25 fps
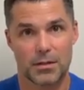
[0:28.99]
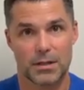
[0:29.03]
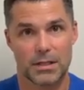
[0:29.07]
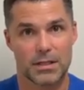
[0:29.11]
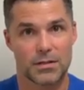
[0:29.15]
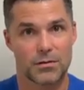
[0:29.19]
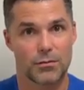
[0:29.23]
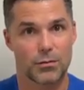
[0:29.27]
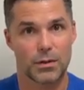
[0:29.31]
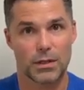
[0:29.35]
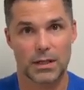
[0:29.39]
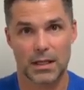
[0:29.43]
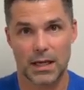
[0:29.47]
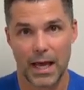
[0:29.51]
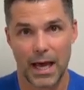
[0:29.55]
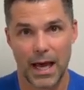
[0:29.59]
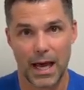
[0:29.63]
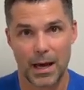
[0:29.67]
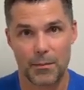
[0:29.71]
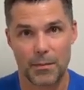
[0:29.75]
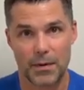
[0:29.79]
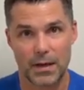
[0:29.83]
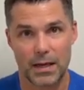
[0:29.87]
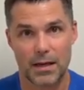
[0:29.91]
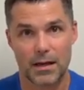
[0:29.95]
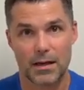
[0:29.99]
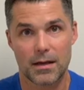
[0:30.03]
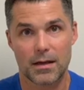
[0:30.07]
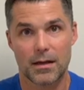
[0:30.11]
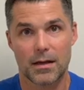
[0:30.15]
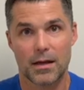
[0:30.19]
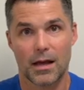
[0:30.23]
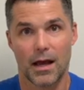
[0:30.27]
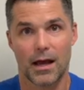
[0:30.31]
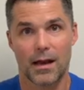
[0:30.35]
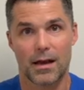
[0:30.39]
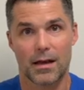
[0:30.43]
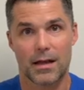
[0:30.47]
He's really happy,
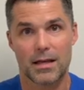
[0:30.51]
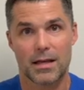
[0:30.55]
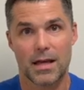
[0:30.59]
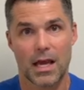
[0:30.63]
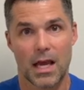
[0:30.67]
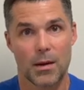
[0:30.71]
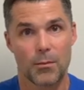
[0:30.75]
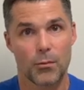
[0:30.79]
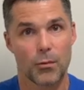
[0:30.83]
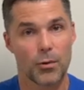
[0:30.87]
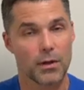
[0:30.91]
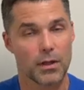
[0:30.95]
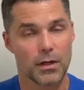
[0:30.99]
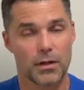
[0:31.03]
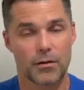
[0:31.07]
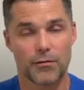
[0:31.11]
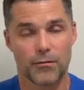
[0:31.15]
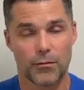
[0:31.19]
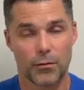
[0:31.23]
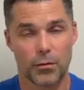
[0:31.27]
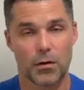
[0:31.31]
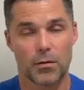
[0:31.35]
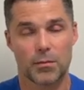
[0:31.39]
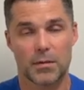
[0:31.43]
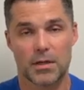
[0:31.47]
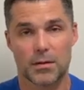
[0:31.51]
and he came really informed,